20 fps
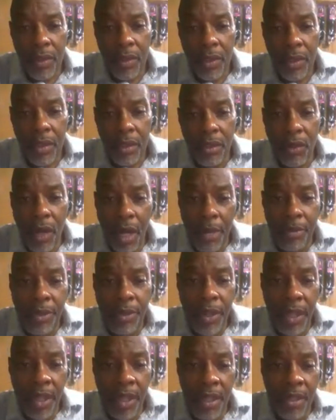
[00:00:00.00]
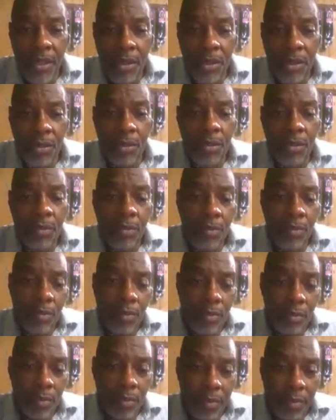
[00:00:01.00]
So I'm saying to you,
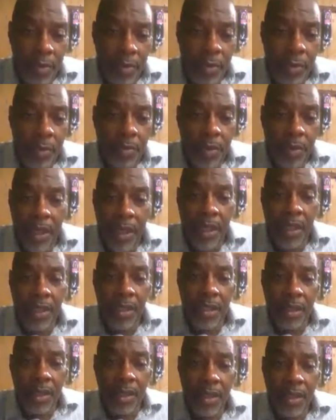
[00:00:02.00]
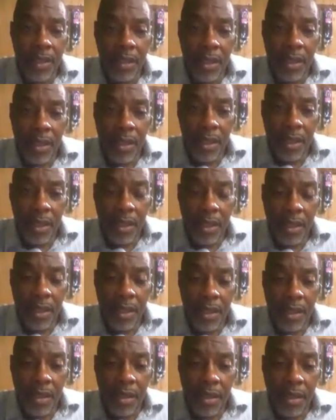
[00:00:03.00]
people, please
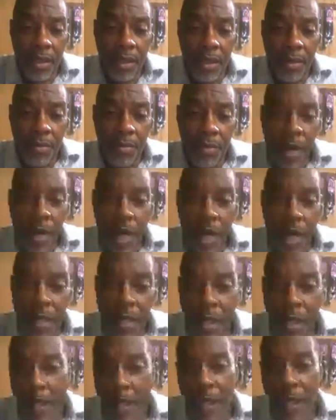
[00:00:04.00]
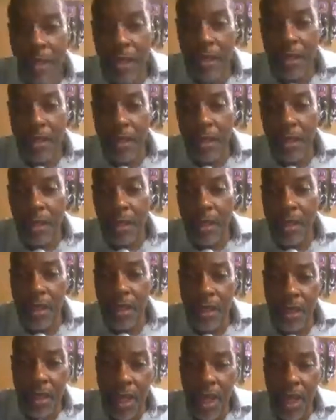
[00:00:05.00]
pay attention to
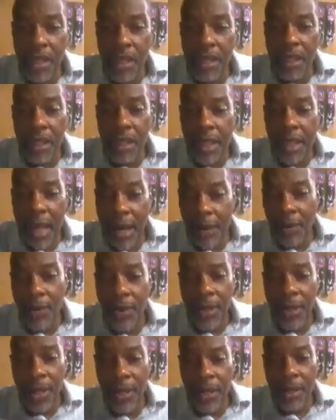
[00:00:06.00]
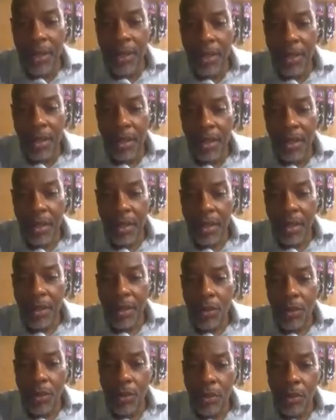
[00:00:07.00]
the signs that's out there.
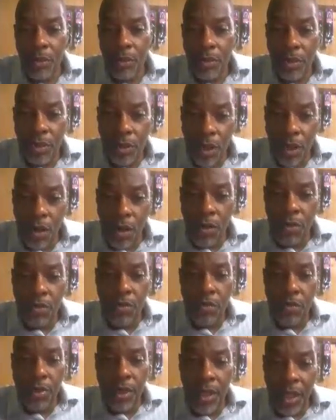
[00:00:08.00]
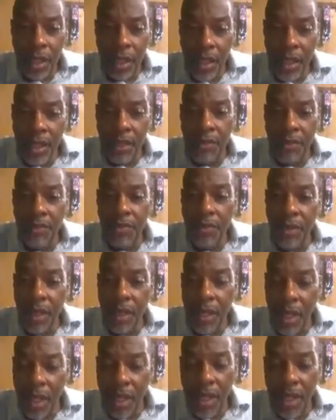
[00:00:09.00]
Don't believe
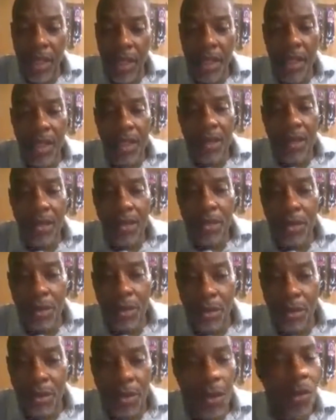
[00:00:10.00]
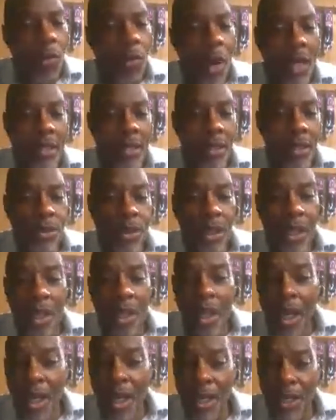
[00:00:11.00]
any don't watch the
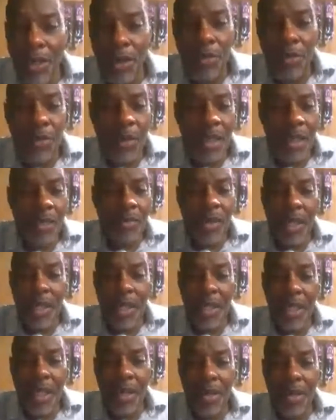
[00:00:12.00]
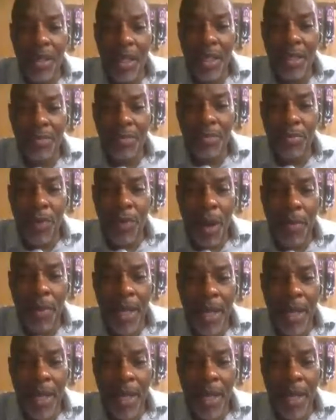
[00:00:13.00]
news and don't believe anything that